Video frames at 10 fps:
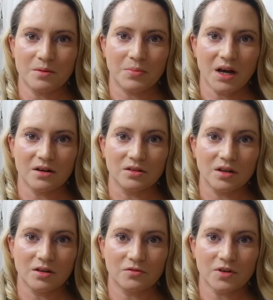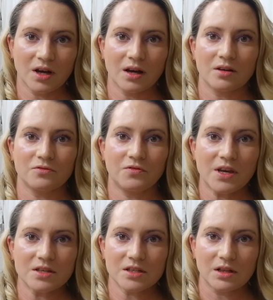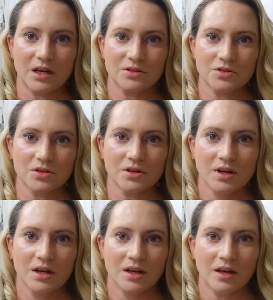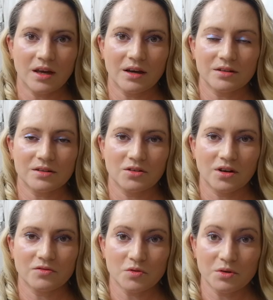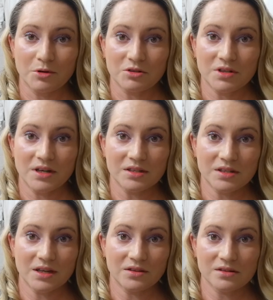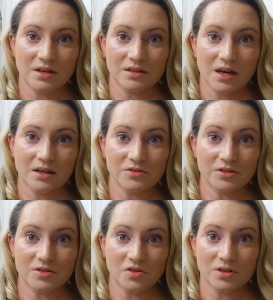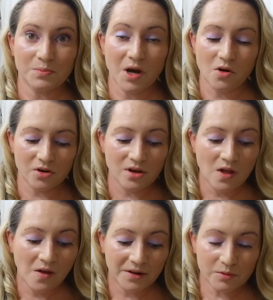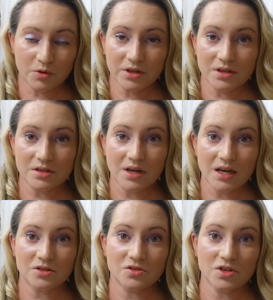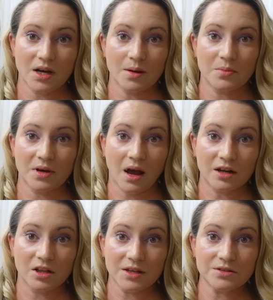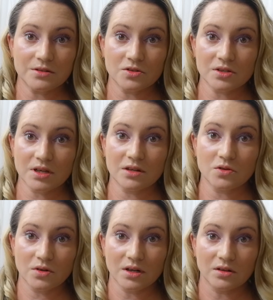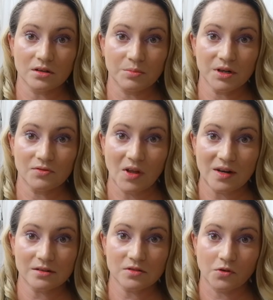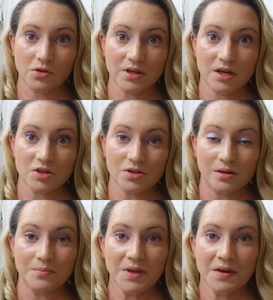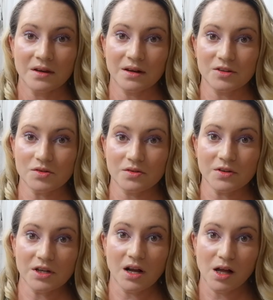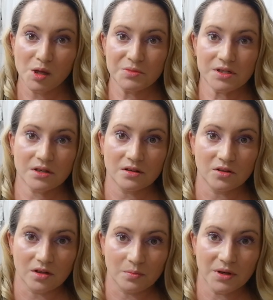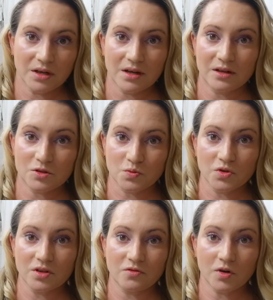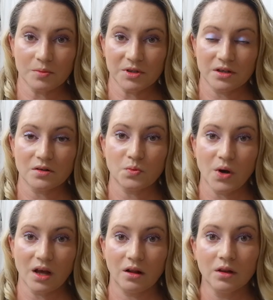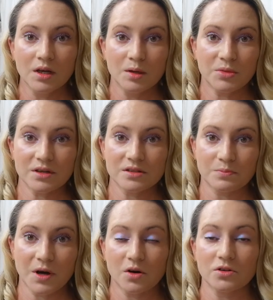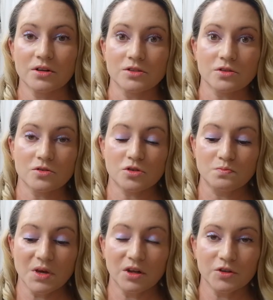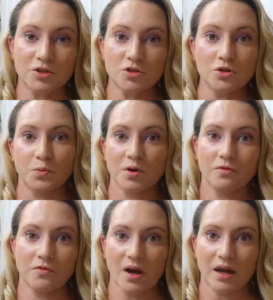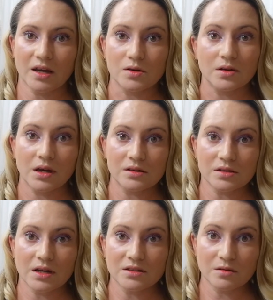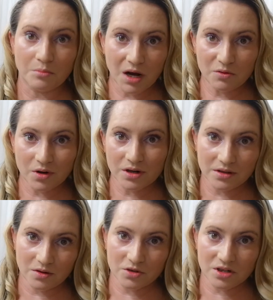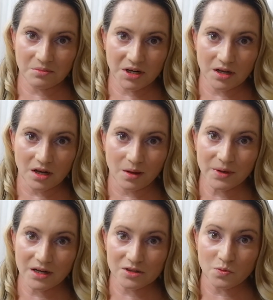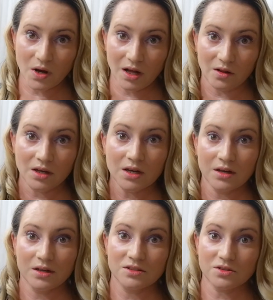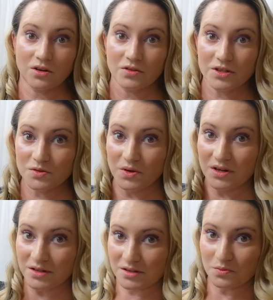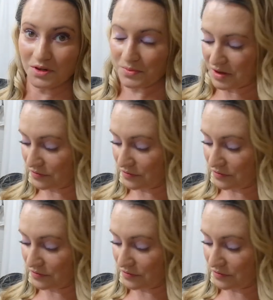bottle of uh, face cleanser and you don't have to worry about TSA and things like that because it's just a powder. it really does a nice job uh, cleansing your skin, doing a little bit of light exfoliation, and also even calms skin a little bit. And it's really formulated well because the powder is milled super fine and it's got some mugwort in there which can be calming as well. So this one is one of my